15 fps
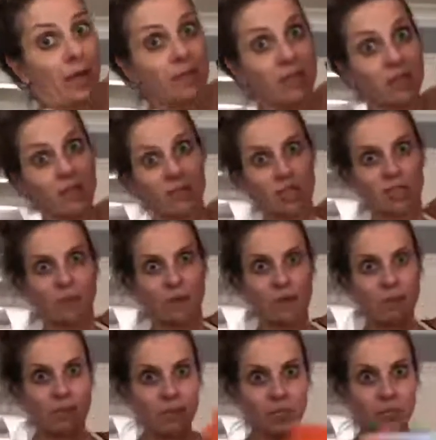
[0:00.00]
I think that just
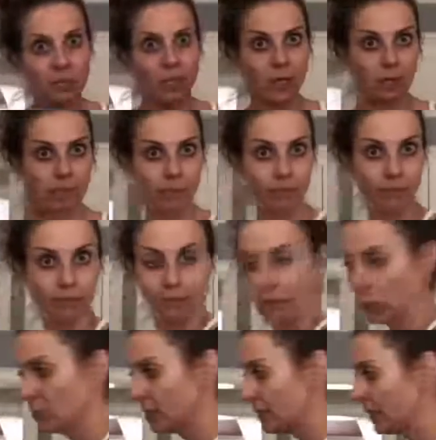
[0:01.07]
might be me this weekend.
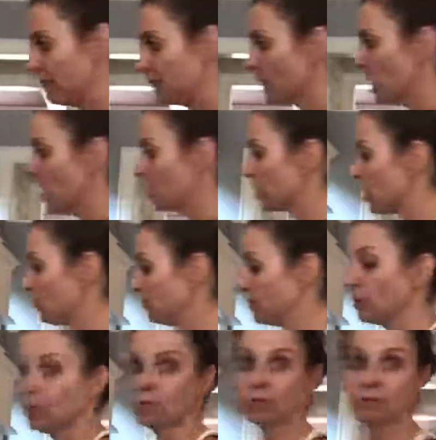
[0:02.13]
We'll see. So
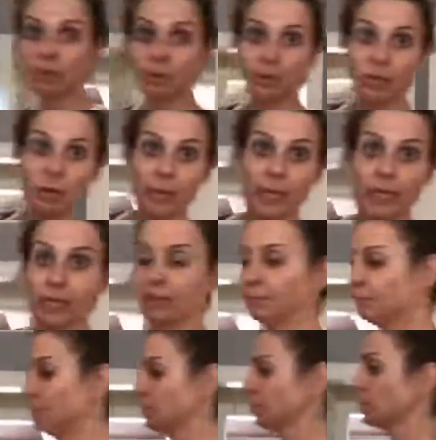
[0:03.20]
here's my big old
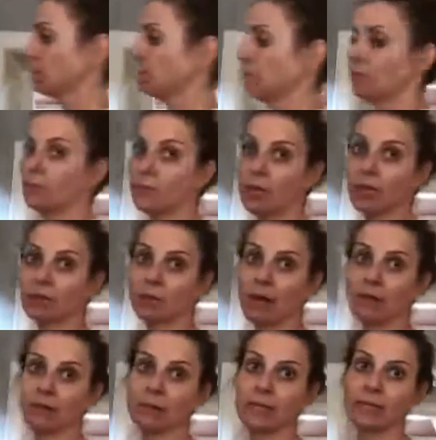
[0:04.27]
bucket. I
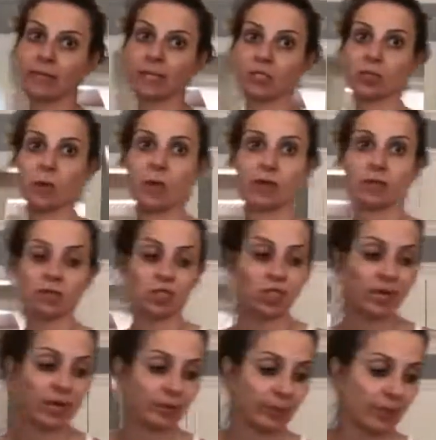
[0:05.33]
probably can't get you all in the
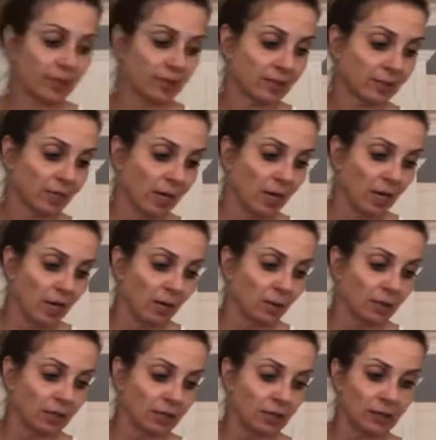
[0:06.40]
shot because,
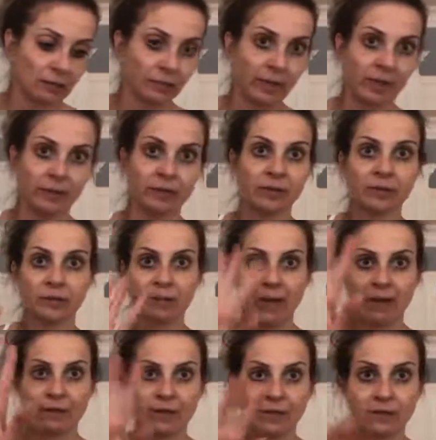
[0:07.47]
well, I'm
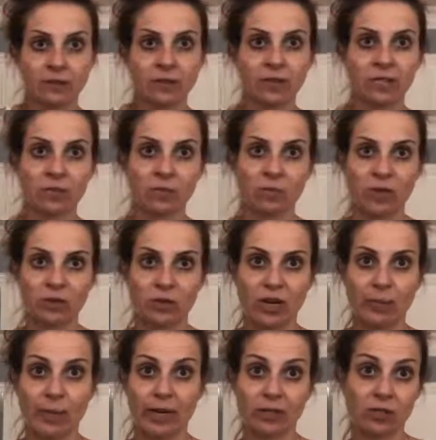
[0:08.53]
having difficulties with my
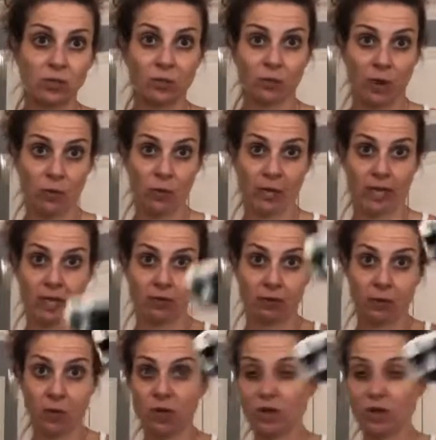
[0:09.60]
tripod, so I'm winging it.